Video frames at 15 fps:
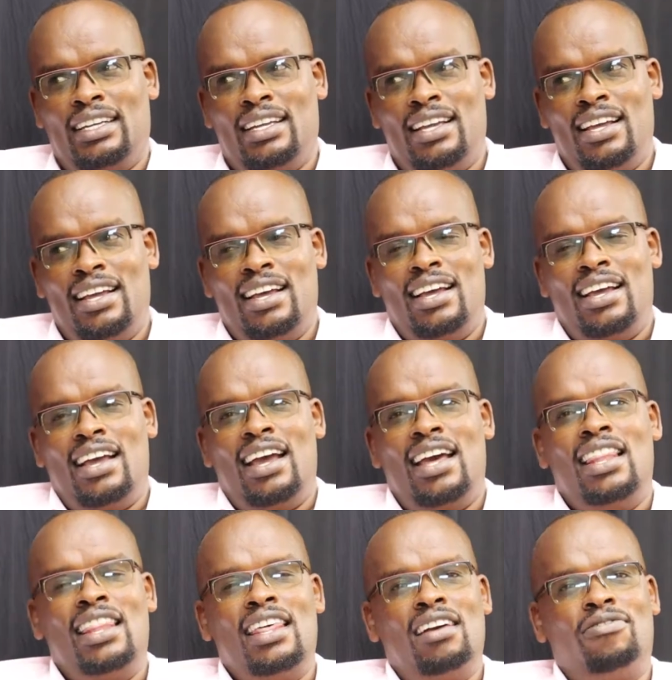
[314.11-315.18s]

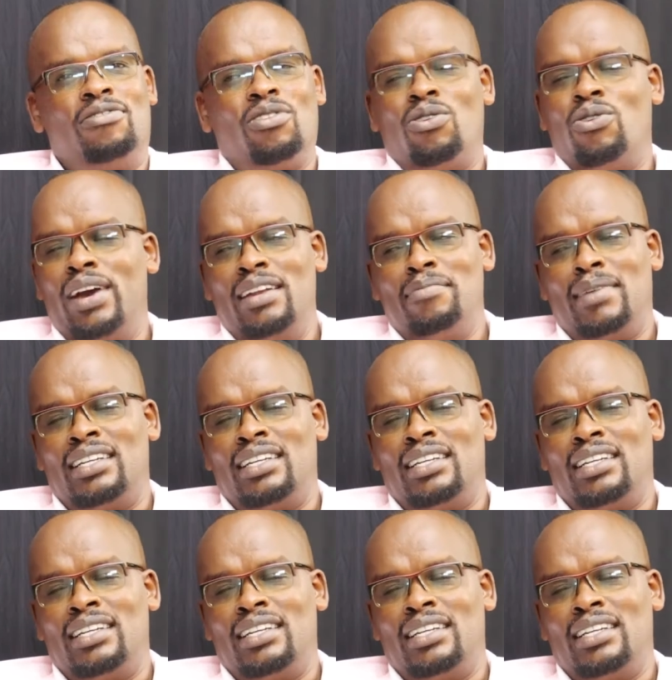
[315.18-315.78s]
And therefore, when